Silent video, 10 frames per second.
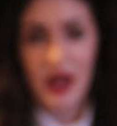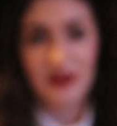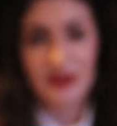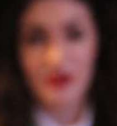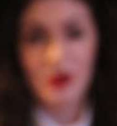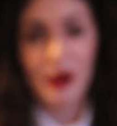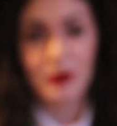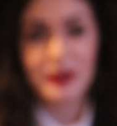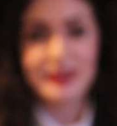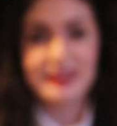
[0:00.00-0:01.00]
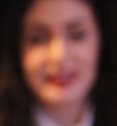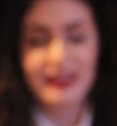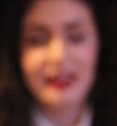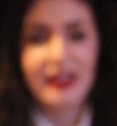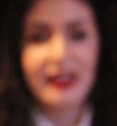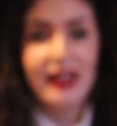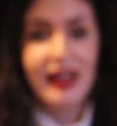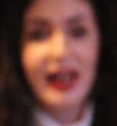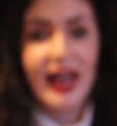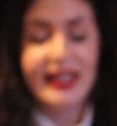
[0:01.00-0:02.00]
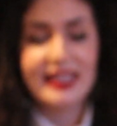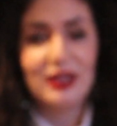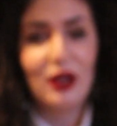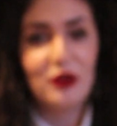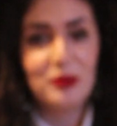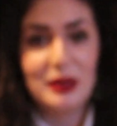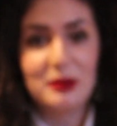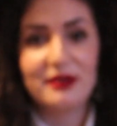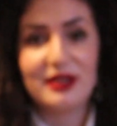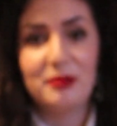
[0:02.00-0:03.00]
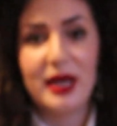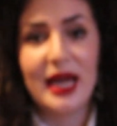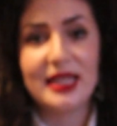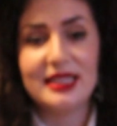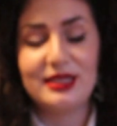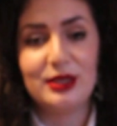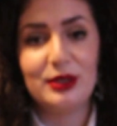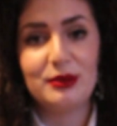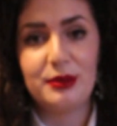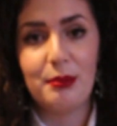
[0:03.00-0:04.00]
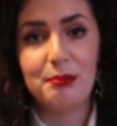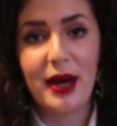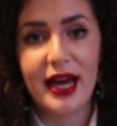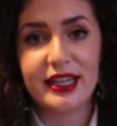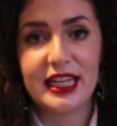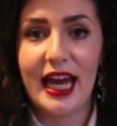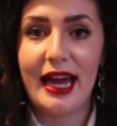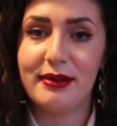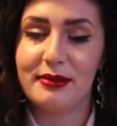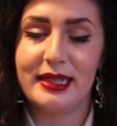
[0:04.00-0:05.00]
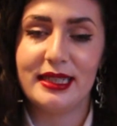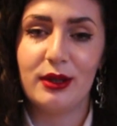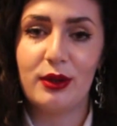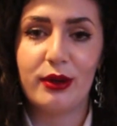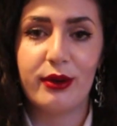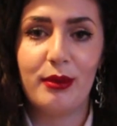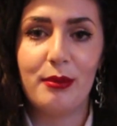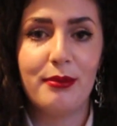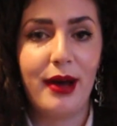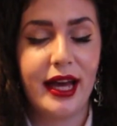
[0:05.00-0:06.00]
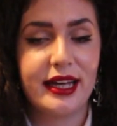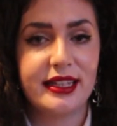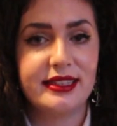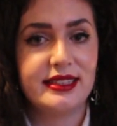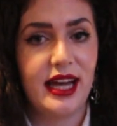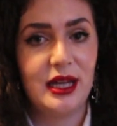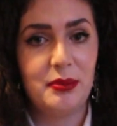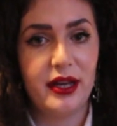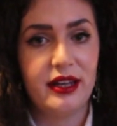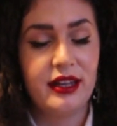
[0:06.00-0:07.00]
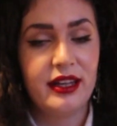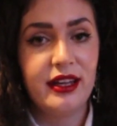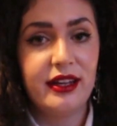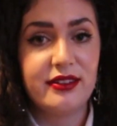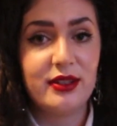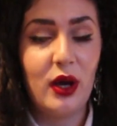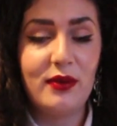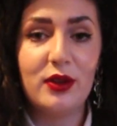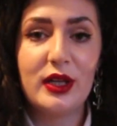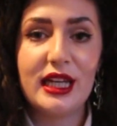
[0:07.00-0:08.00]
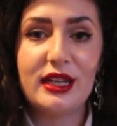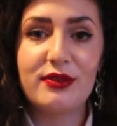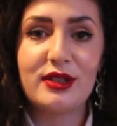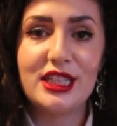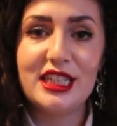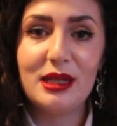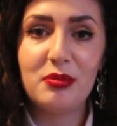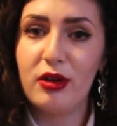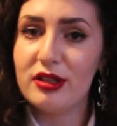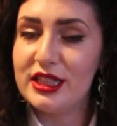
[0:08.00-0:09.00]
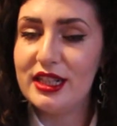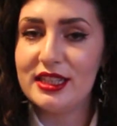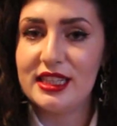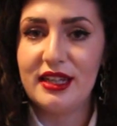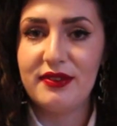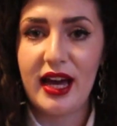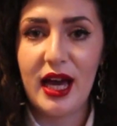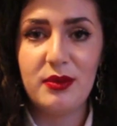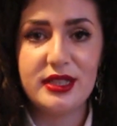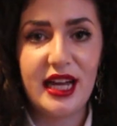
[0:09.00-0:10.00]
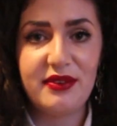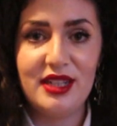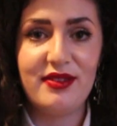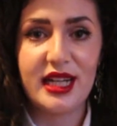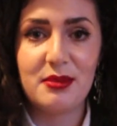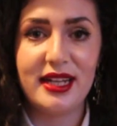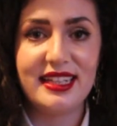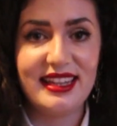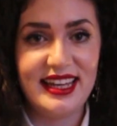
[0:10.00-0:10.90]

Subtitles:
wearing throughout winter, and a lot of people have compared it to MAC Heroin or MAC Cyber. So if you're looking for a cheaper alternative, I would definitely recommend